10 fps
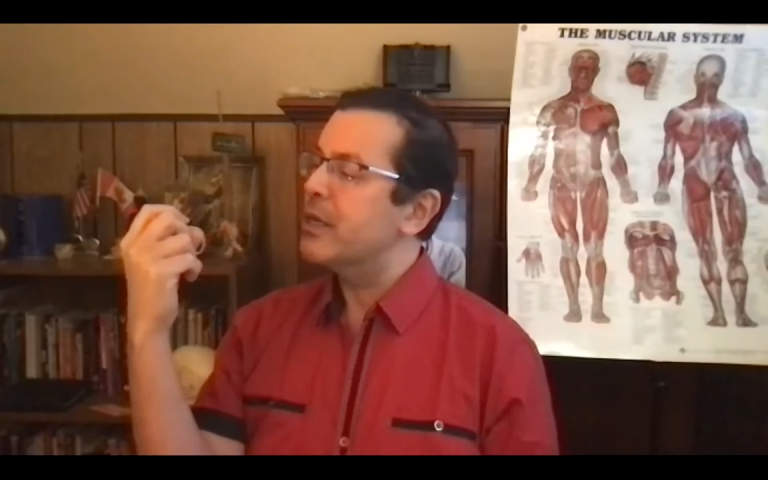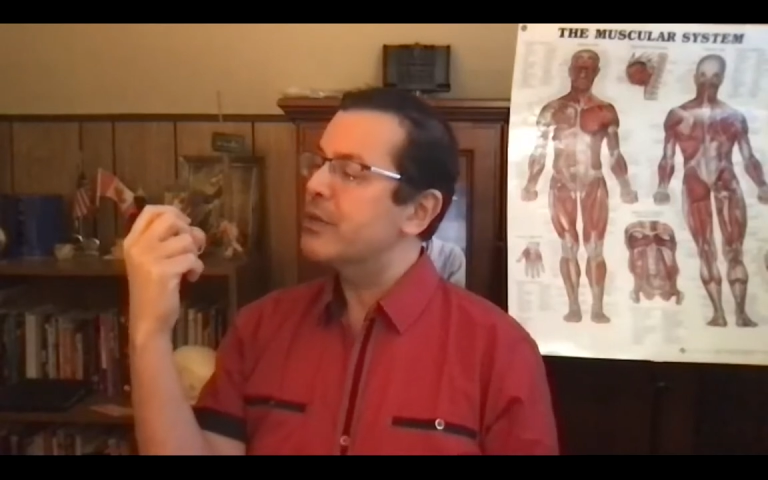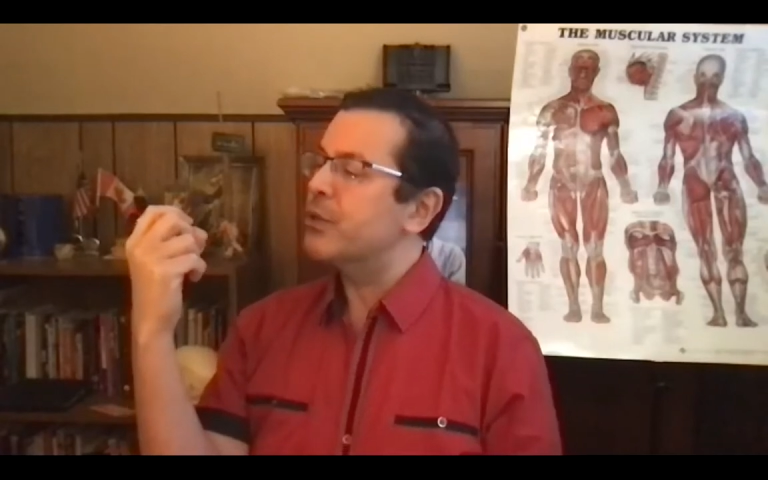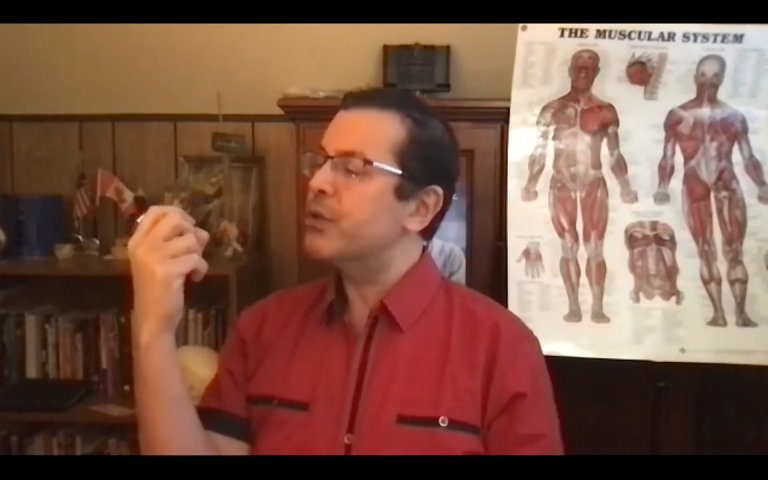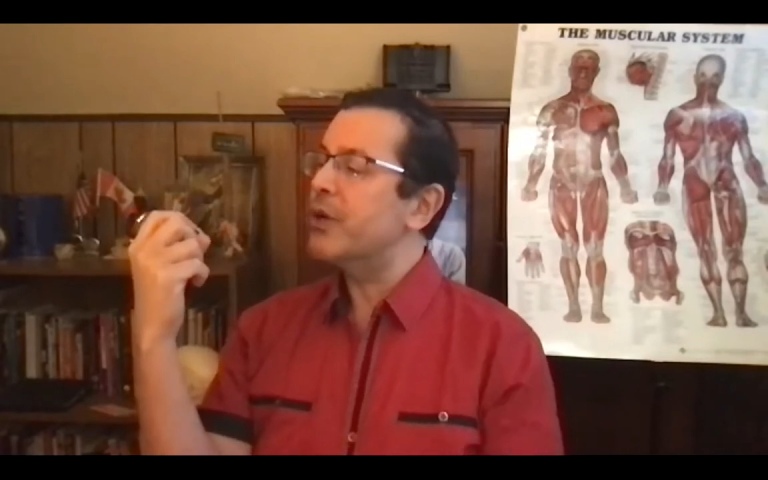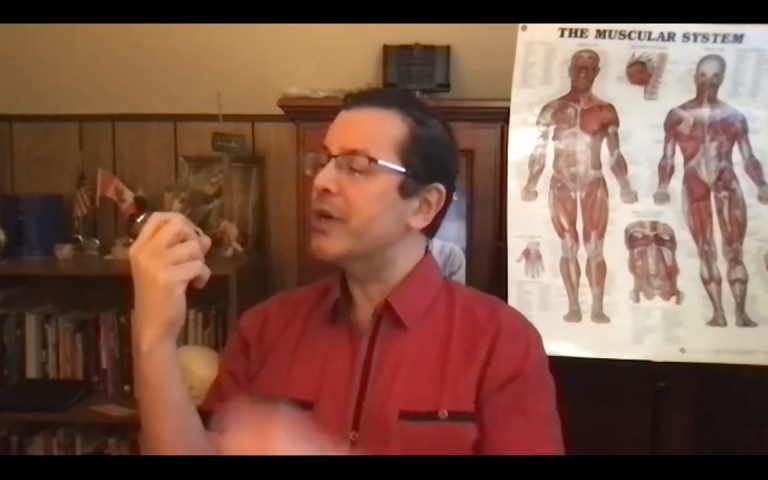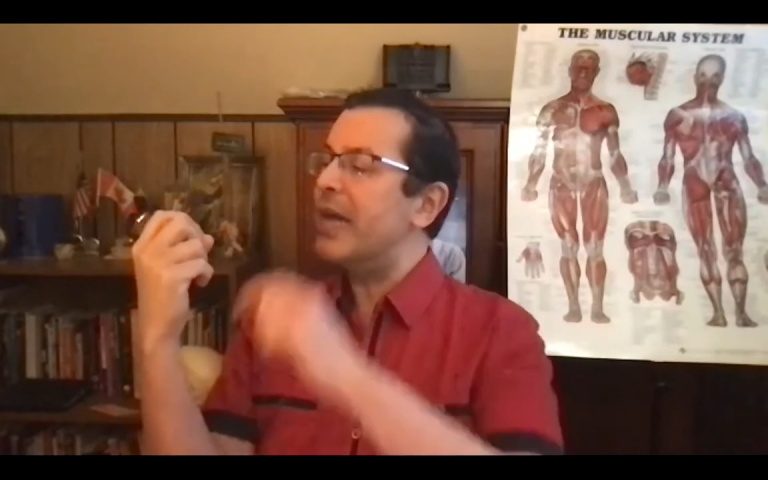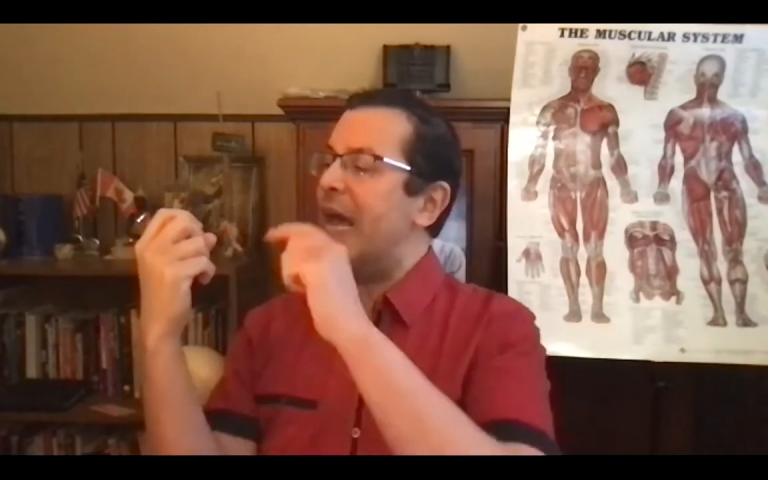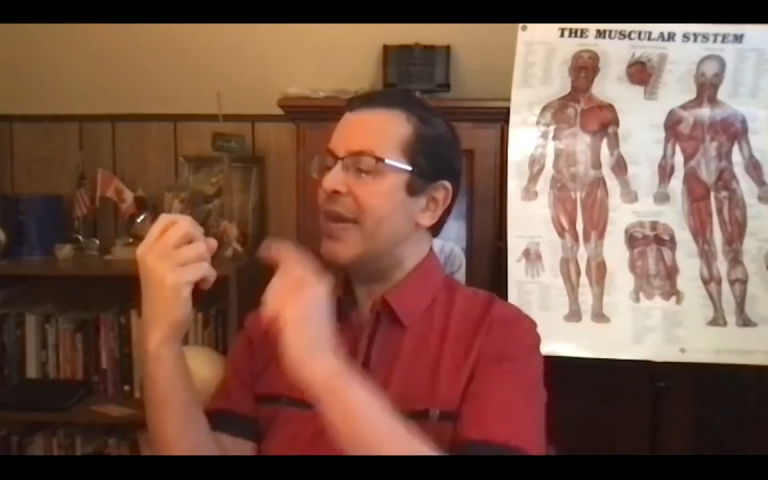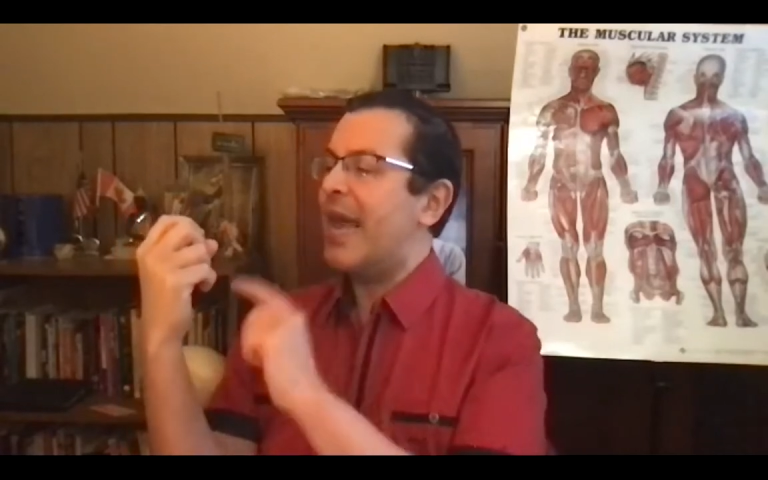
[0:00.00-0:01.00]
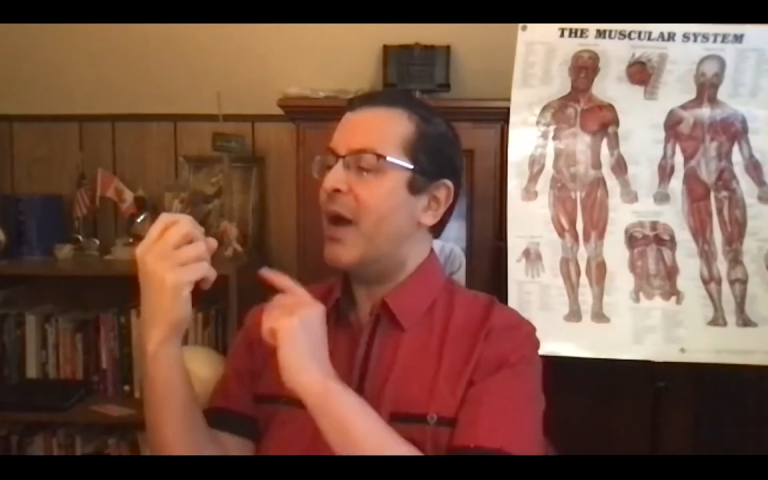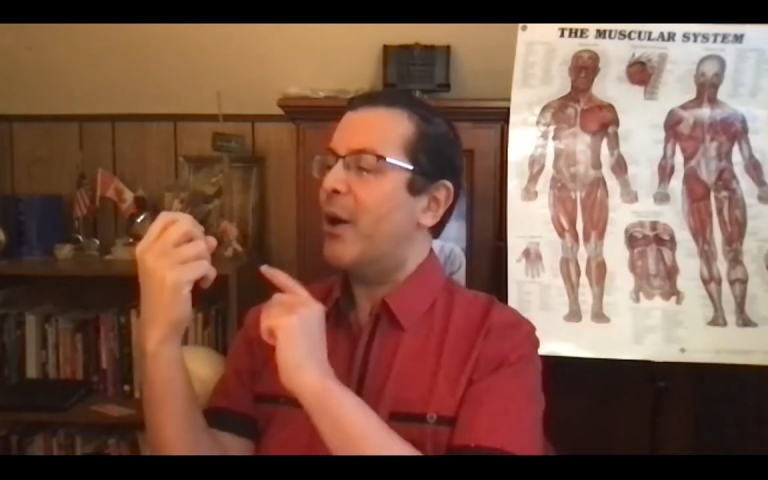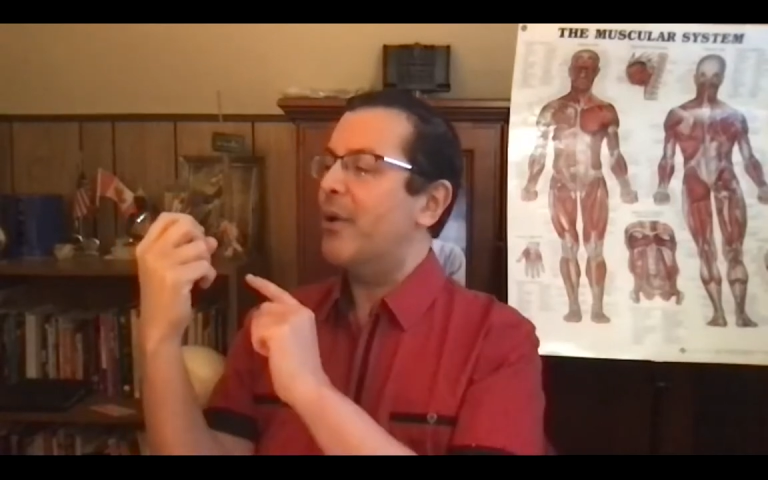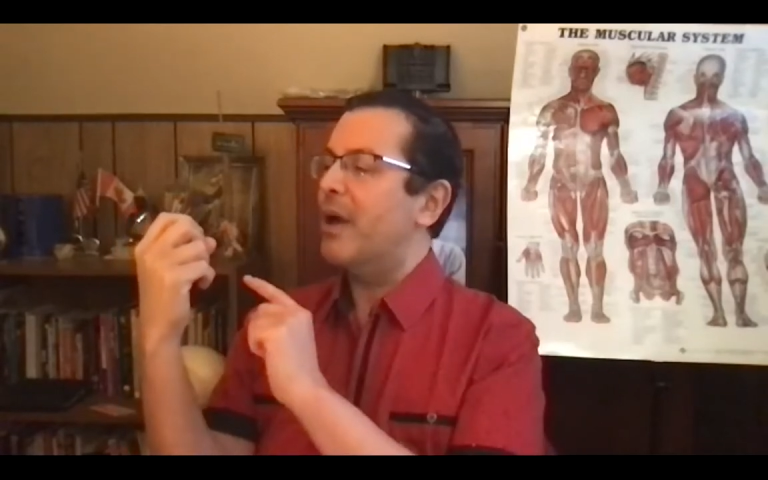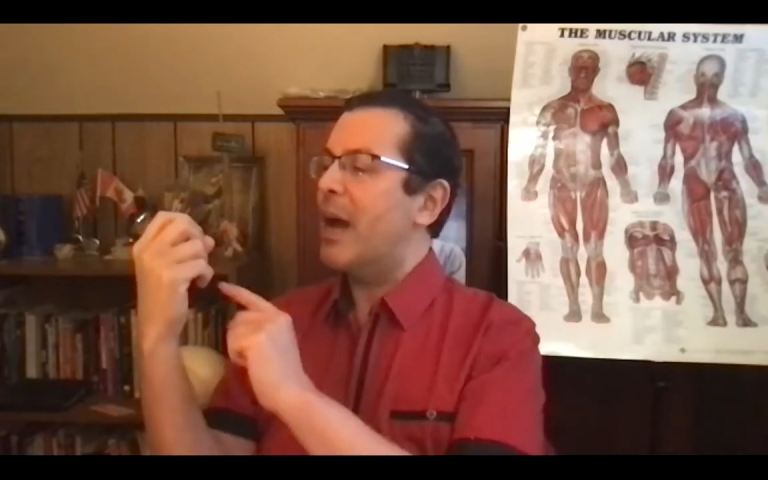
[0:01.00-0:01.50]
So you're going to now